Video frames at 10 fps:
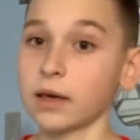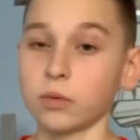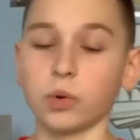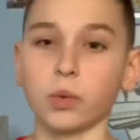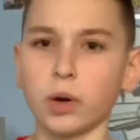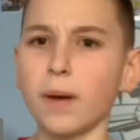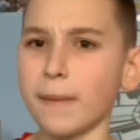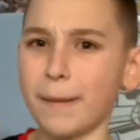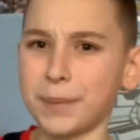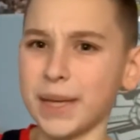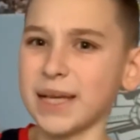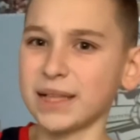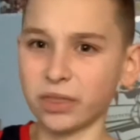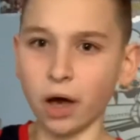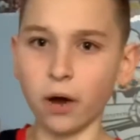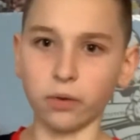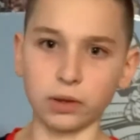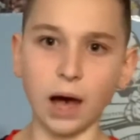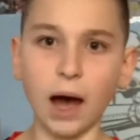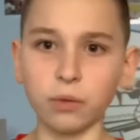Well, at my peak though,
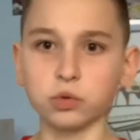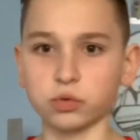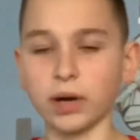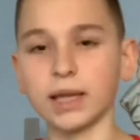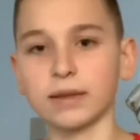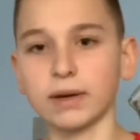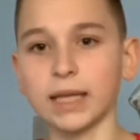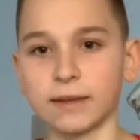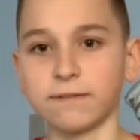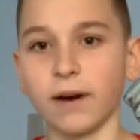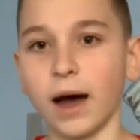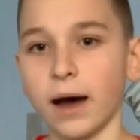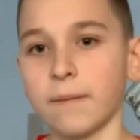like, I was really, really fat.